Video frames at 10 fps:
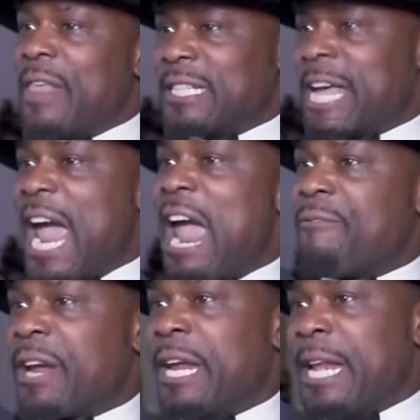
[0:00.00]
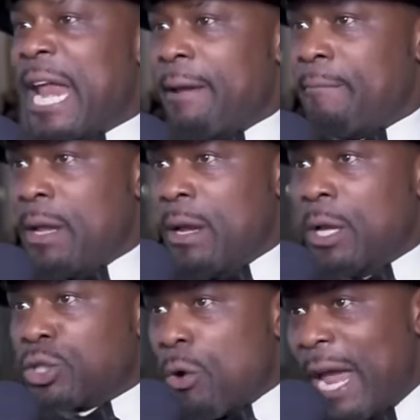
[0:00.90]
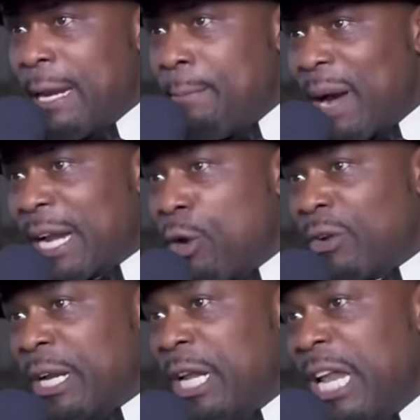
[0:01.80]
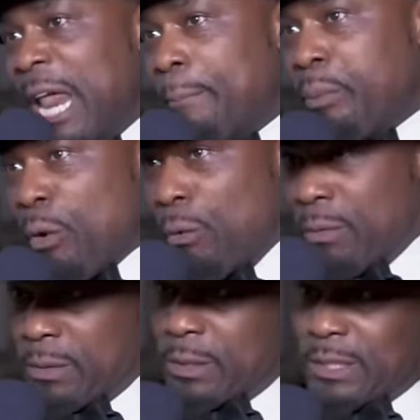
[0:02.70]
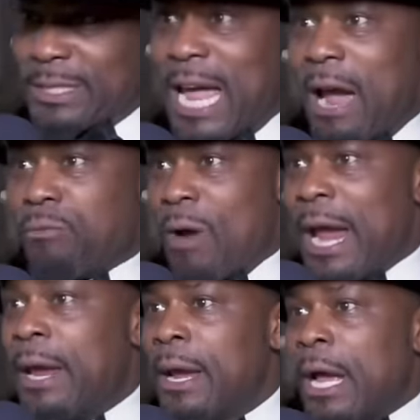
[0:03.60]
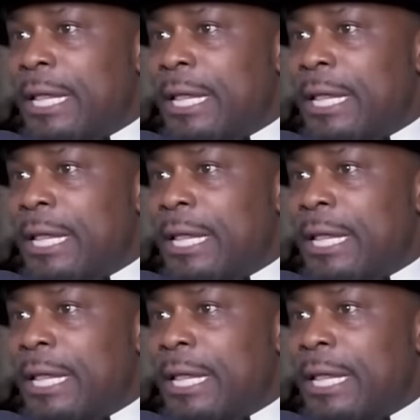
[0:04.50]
That's an African name. So anybody on the liberal side, right,